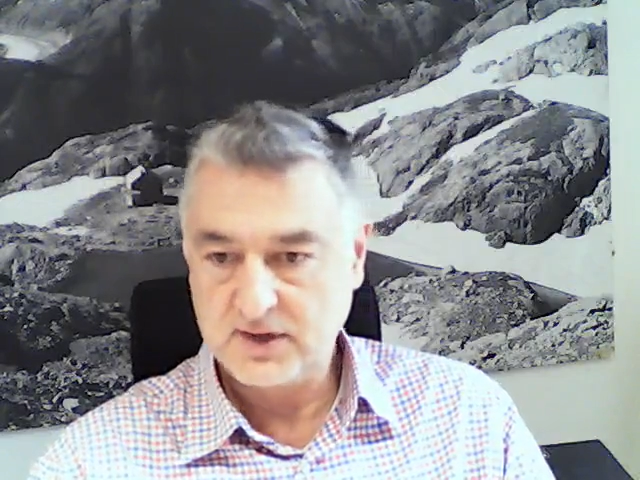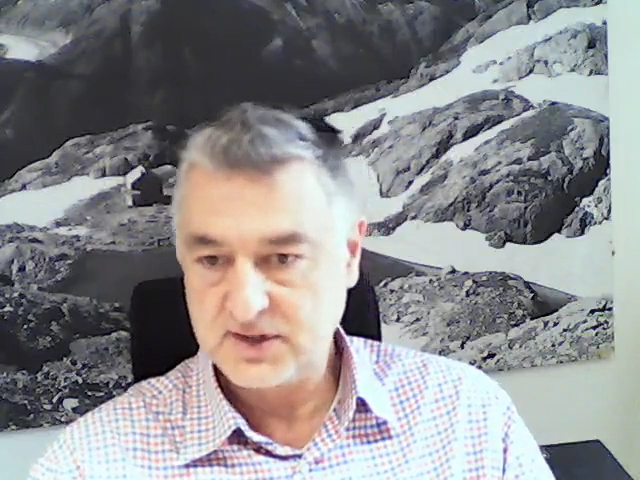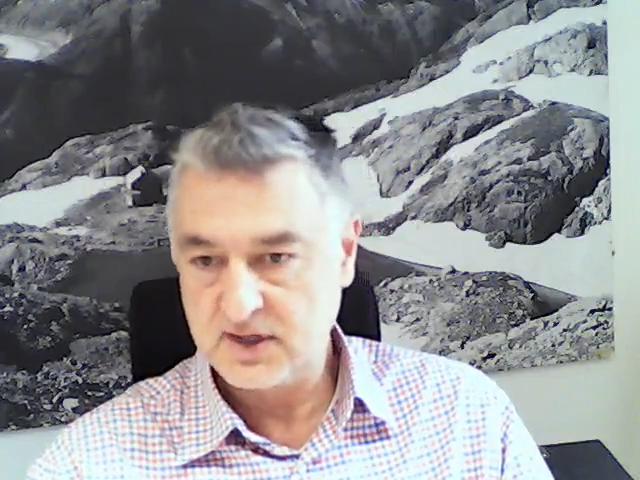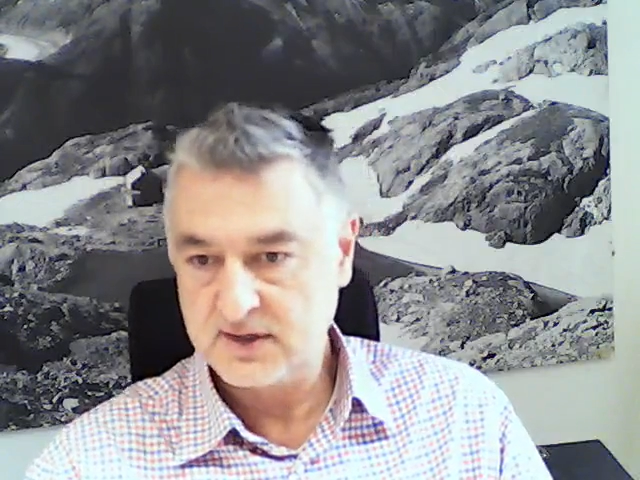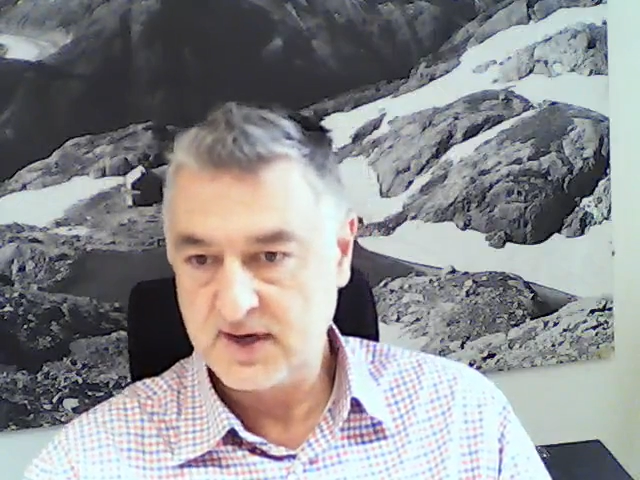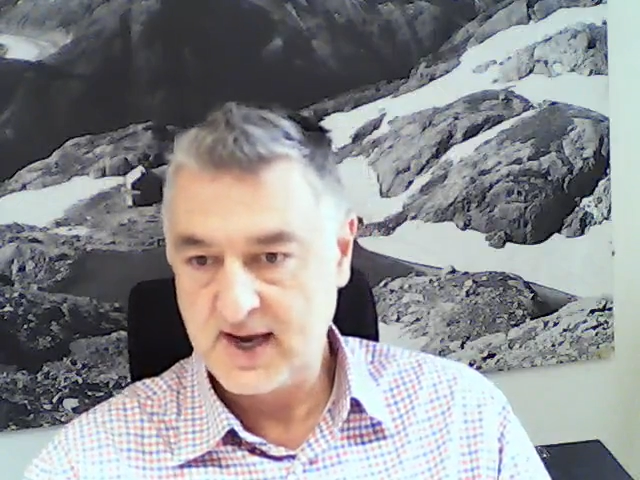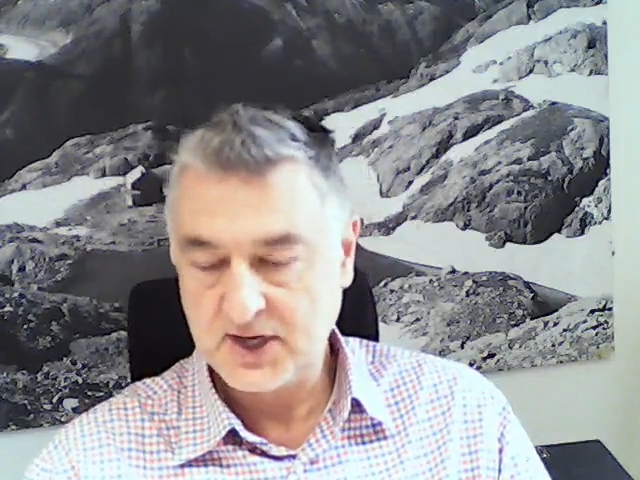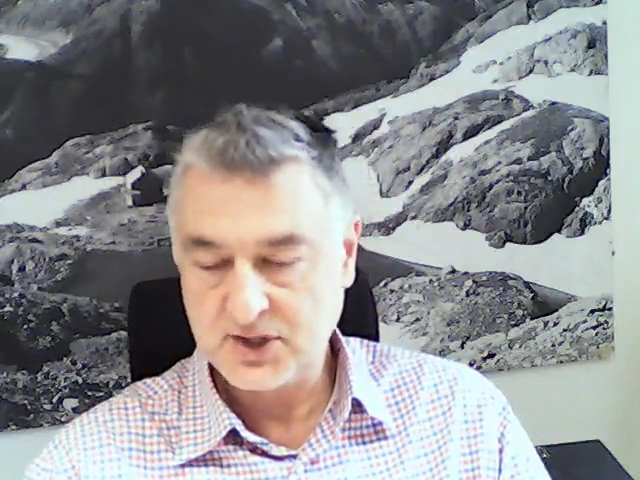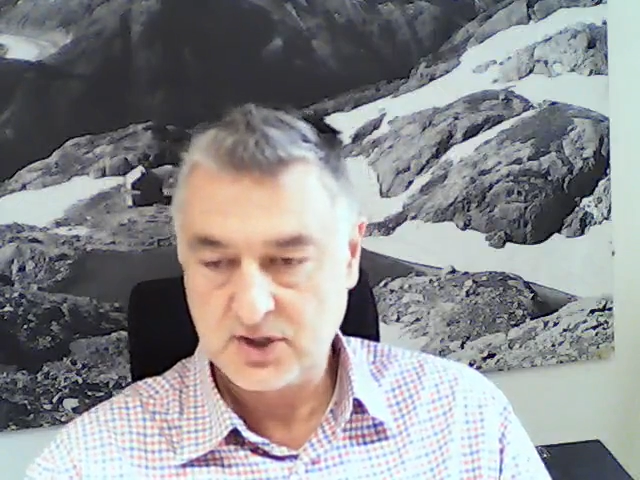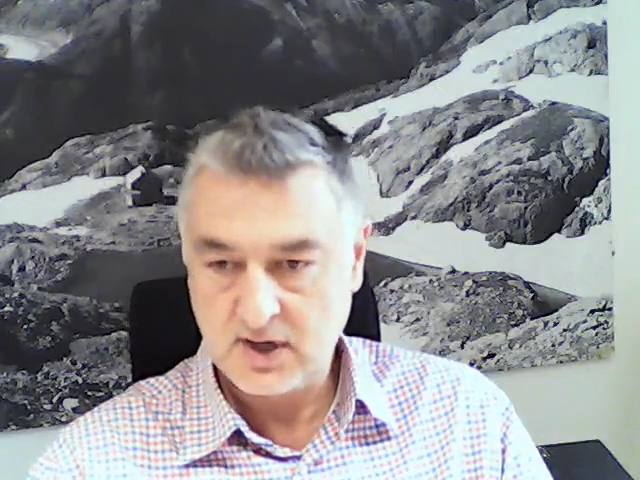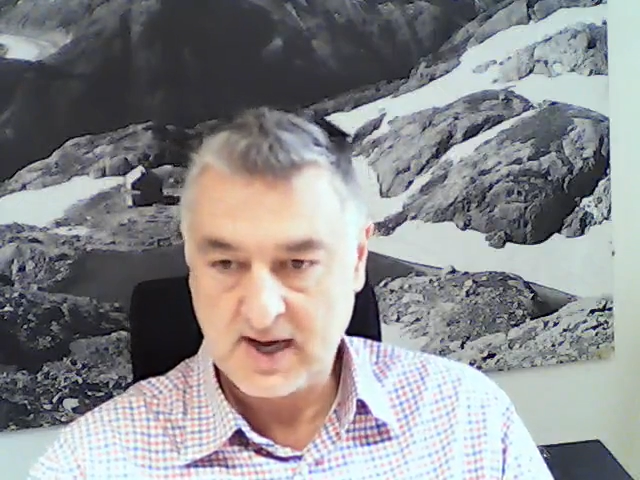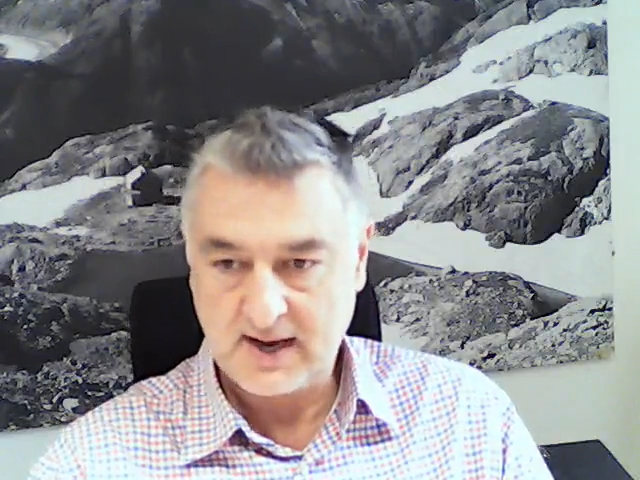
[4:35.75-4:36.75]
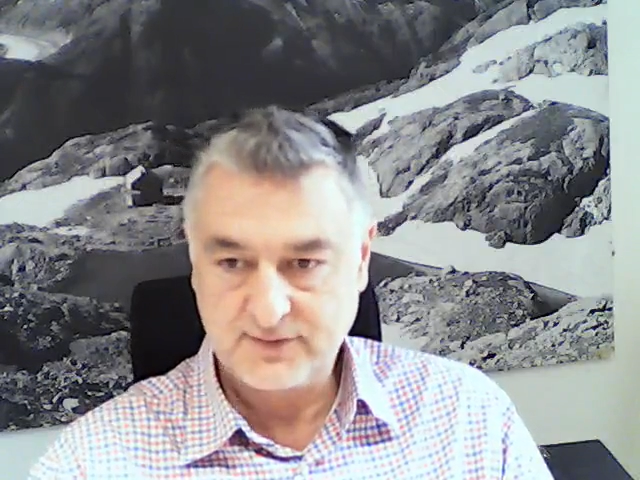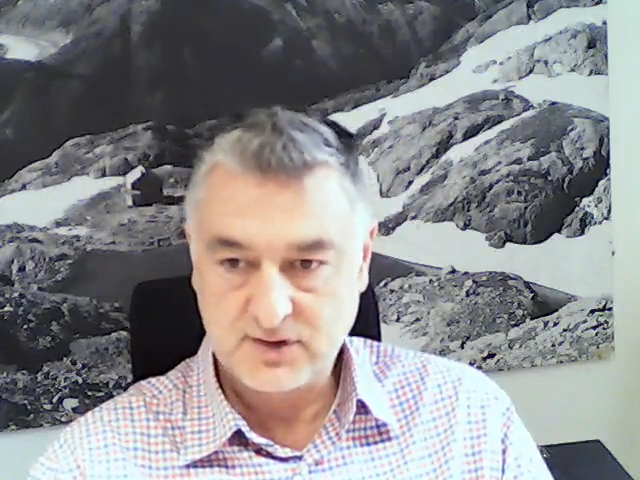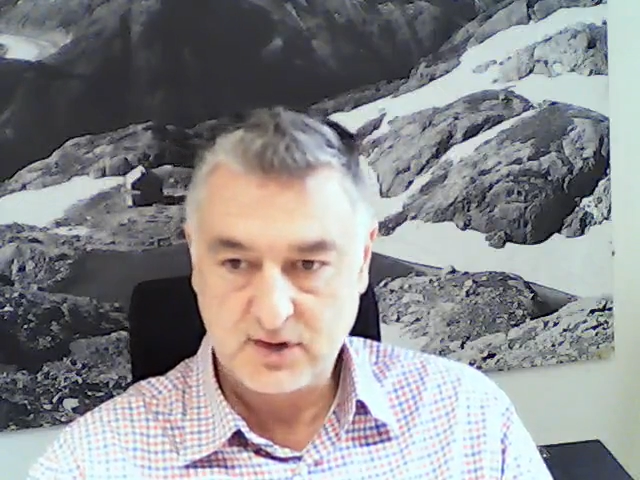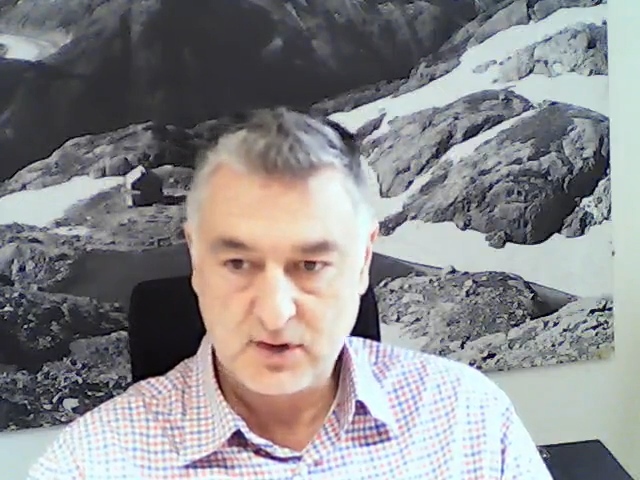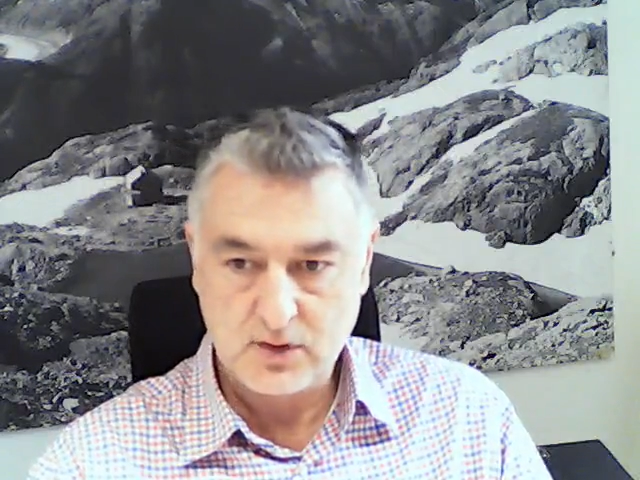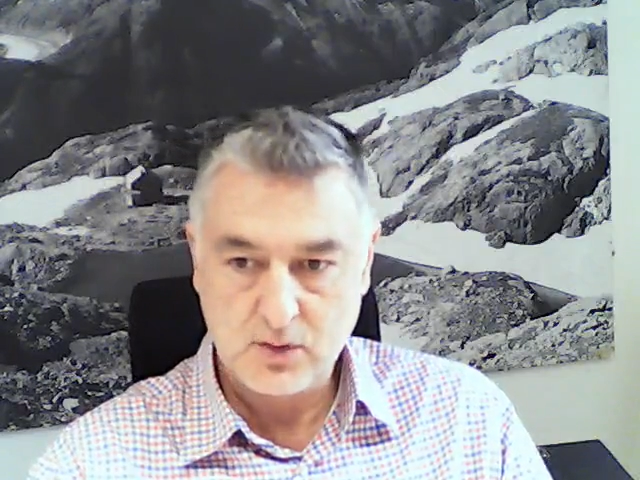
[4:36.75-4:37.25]
resident election and have
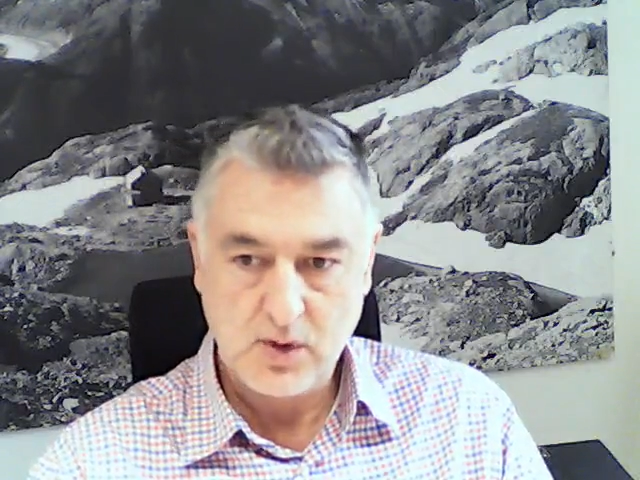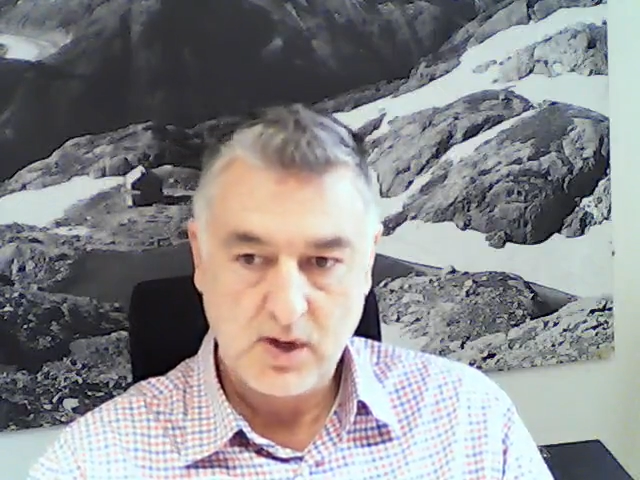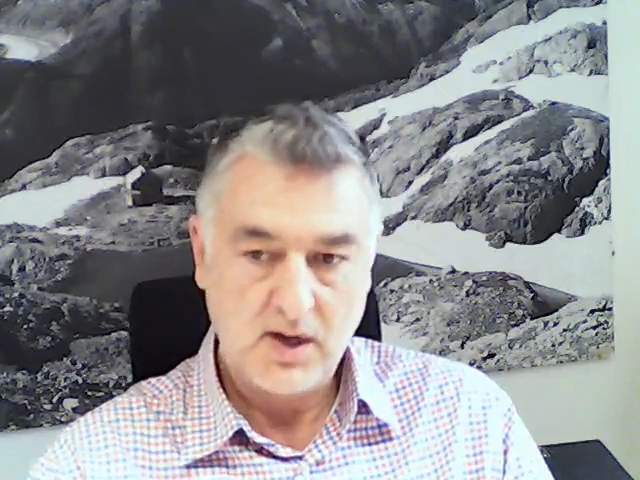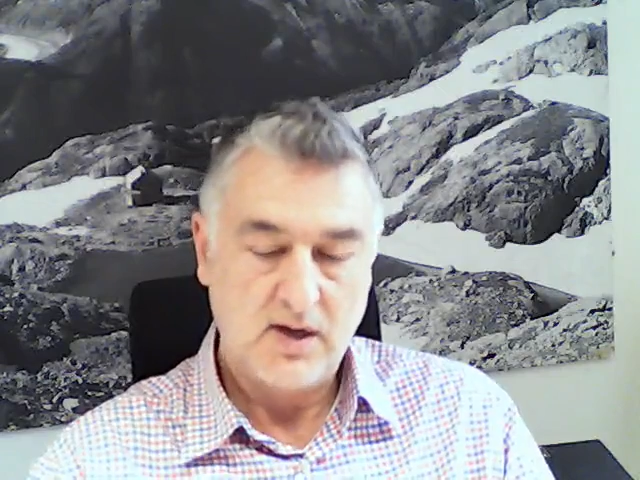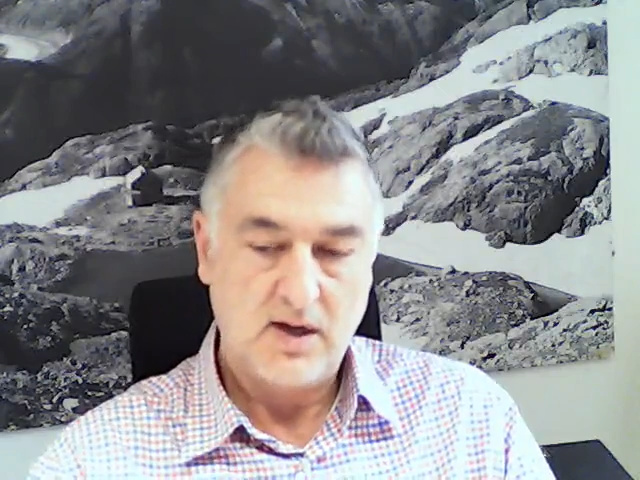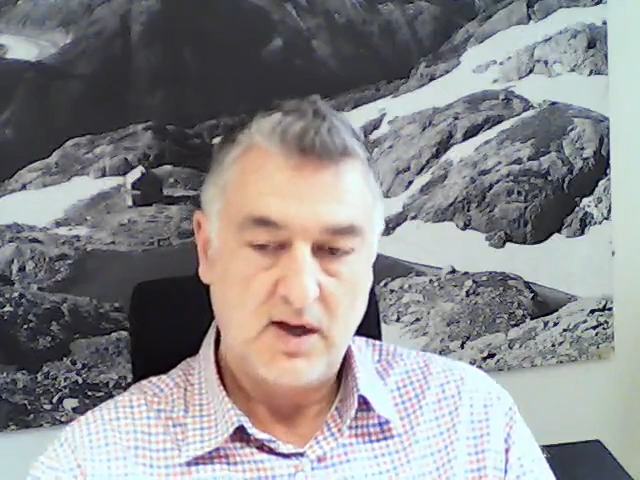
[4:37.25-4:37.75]
two